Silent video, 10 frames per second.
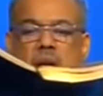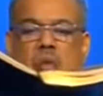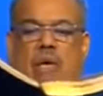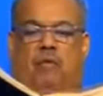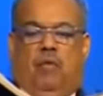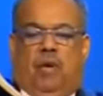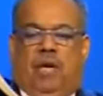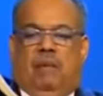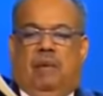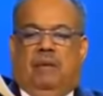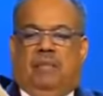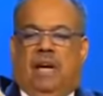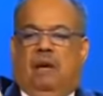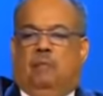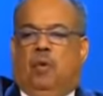We have read about
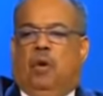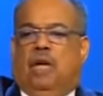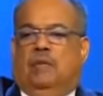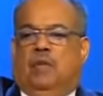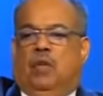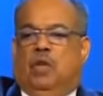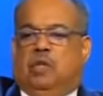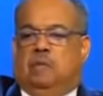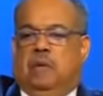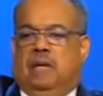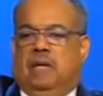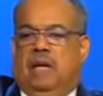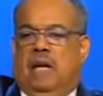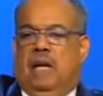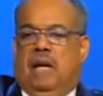the outpouring of the Holy Spirit.